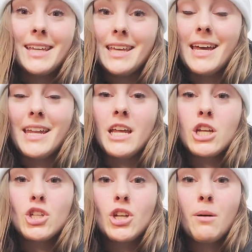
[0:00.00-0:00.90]
Again,
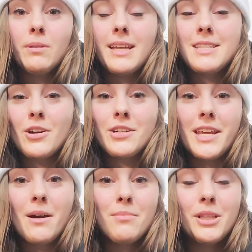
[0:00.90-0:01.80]
shop links are
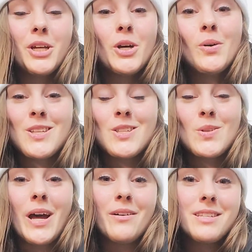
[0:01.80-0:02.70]
down below,
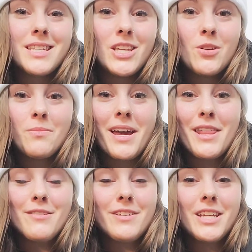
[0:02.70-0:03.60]
so I'll see you in my
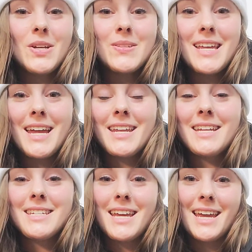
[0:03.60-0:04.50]
other videos and
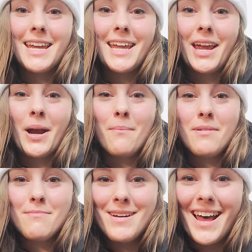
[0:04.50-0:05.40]
take care and
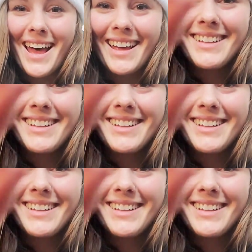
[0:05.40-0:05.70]
bye-bye.